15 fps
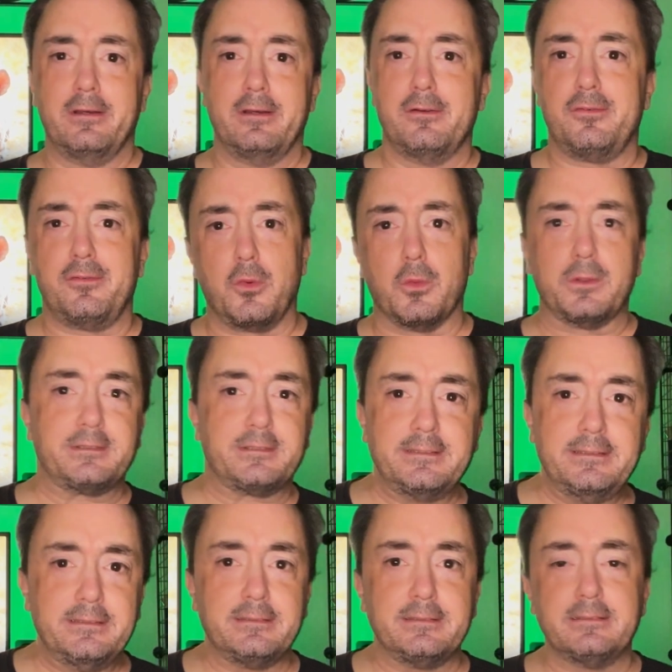four
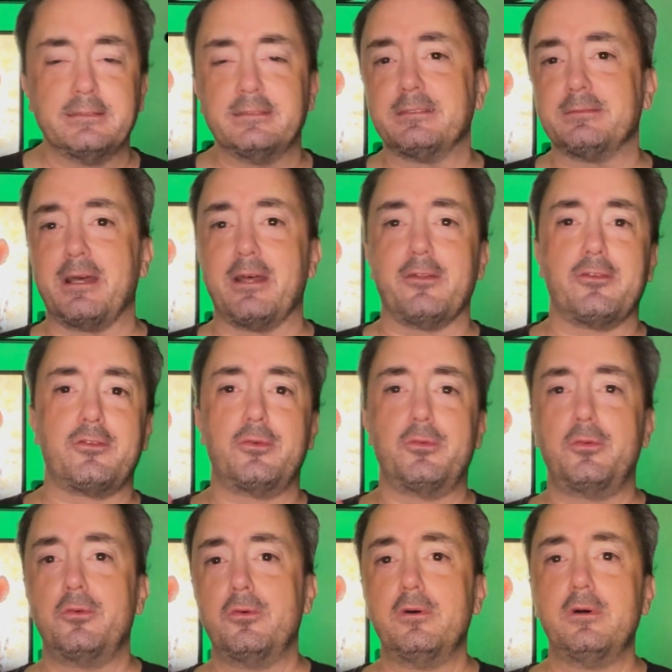seasons, about
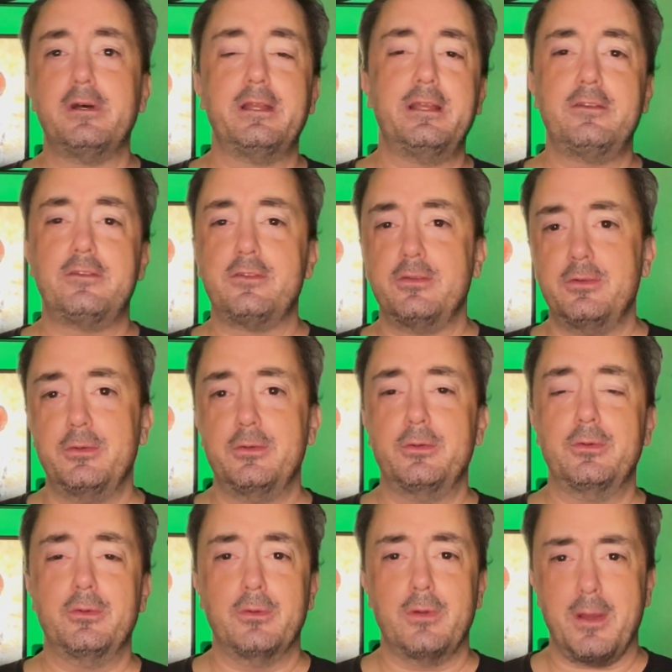
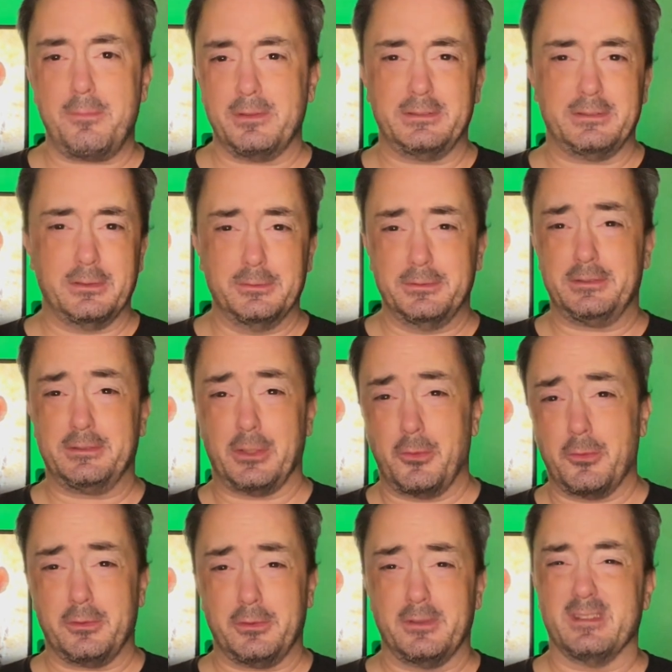22 episodes
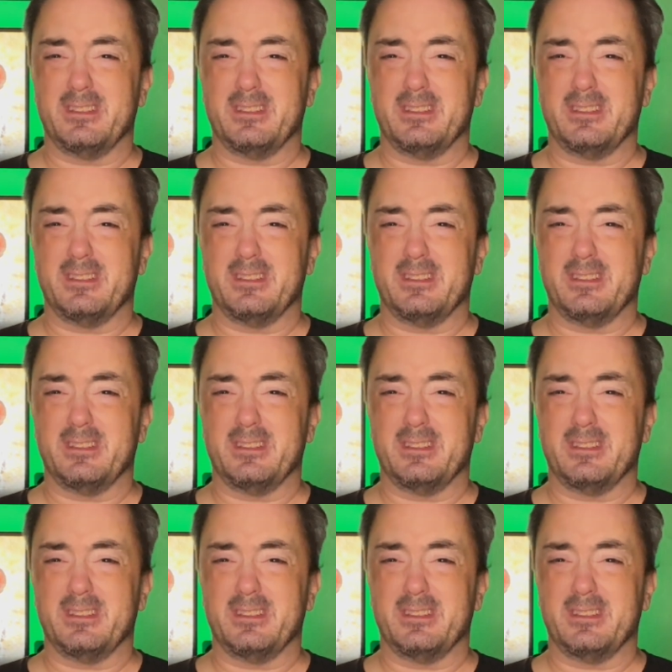total.